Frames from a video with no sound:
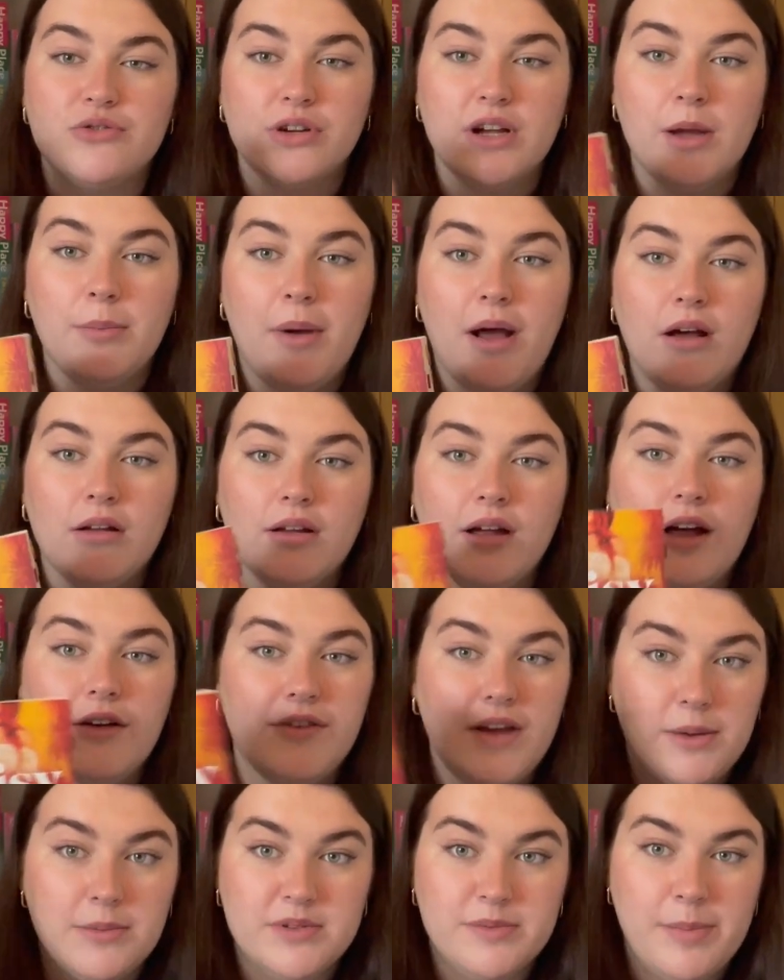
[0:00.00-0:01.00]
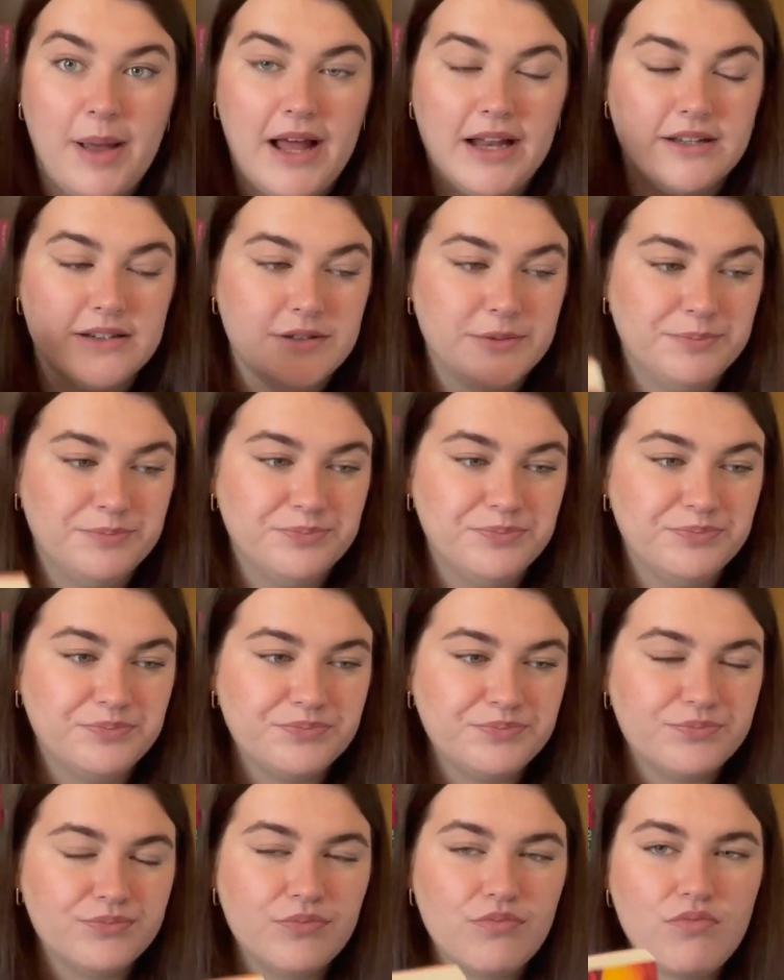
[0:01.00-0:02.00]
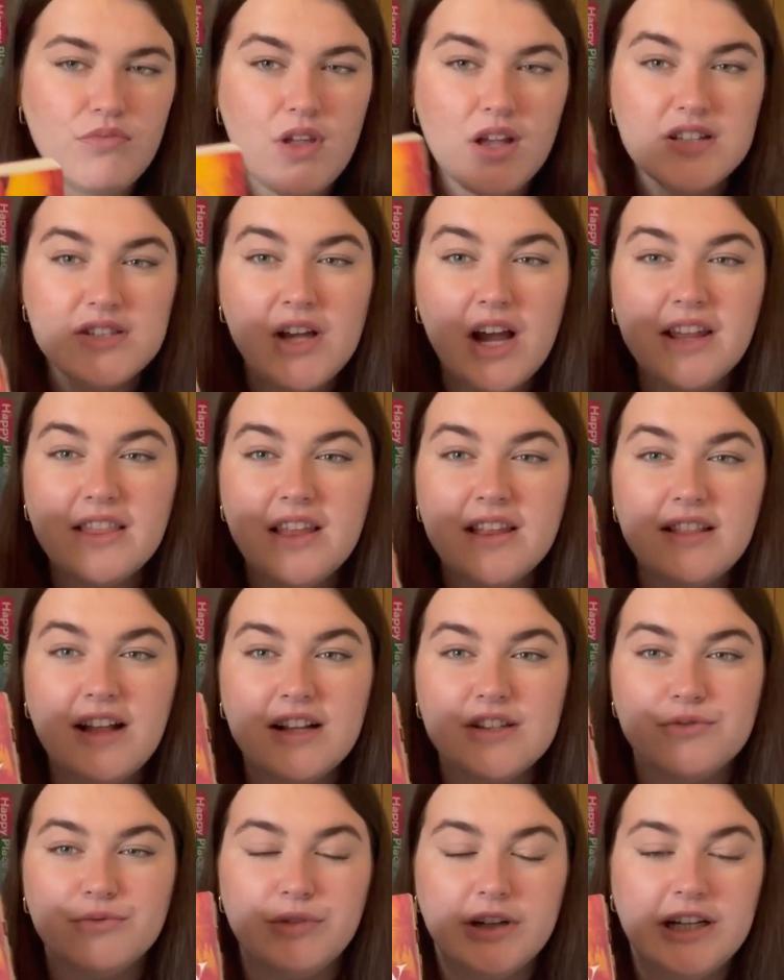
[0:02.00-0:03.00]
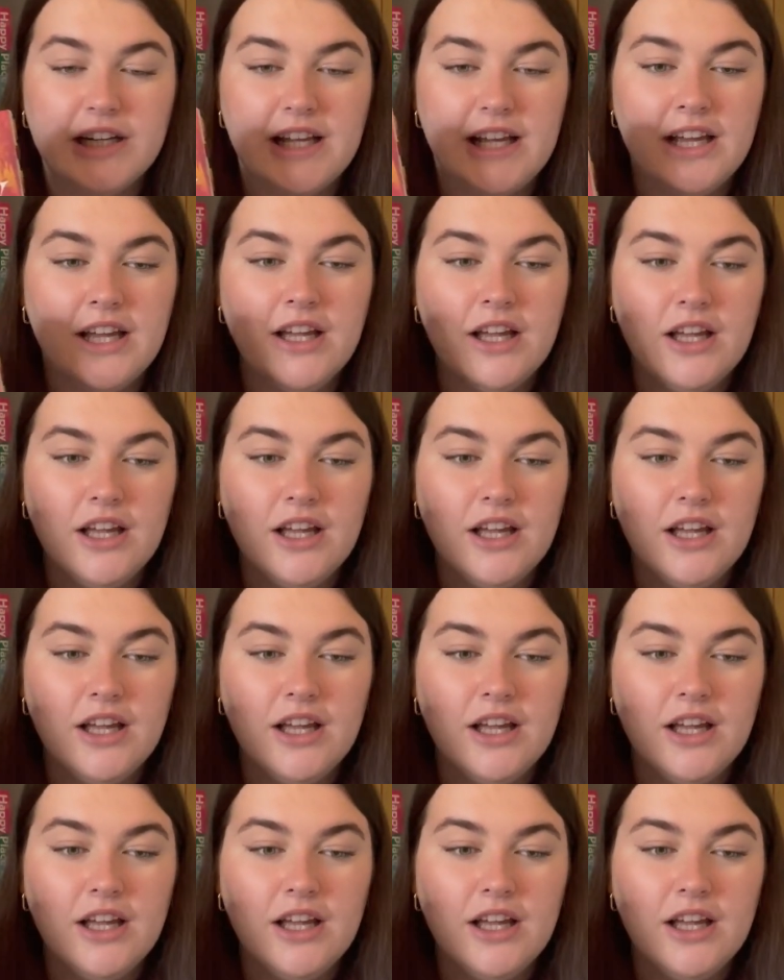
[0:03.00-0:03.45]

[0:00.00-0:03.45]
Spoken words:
about a famous band. So I think that's really